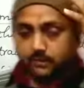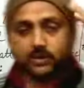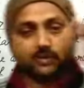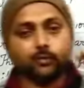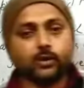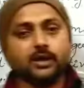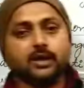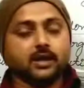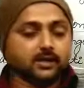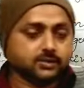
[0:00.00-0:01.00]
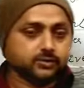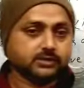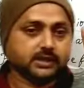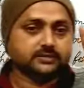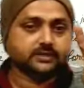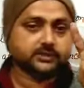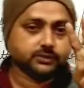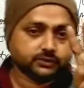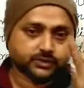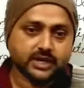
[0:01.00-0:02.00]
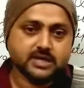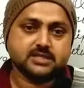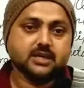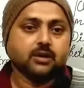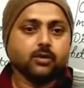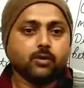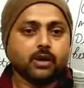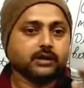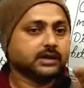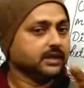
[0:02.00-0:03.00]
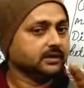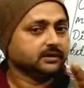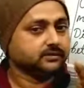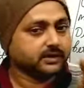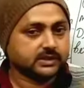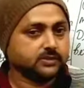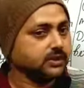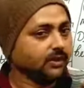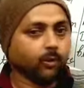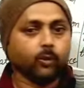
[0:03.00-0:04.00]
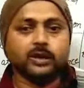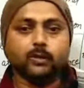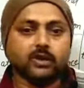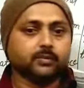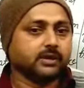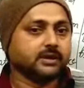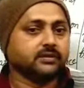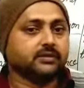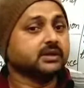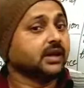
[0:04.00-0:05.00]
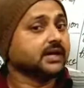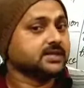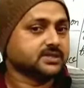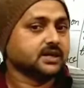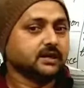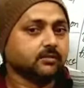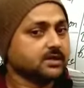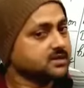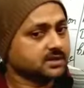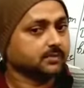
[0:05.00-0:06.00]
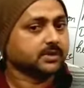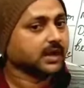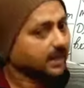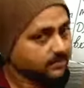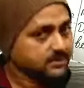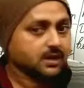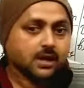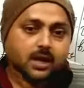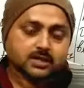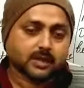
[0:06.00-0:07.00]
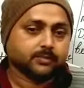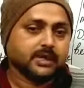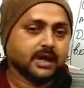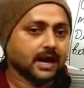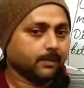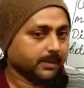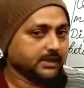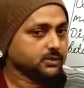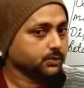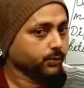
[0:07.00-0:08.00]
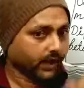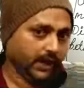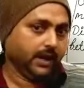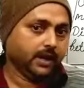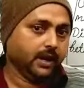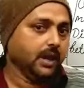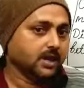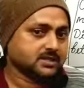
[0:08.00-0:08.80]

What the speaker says: One boy, there were two friends. They were doing all the work, but they were not studying. But sometimes something happened to A.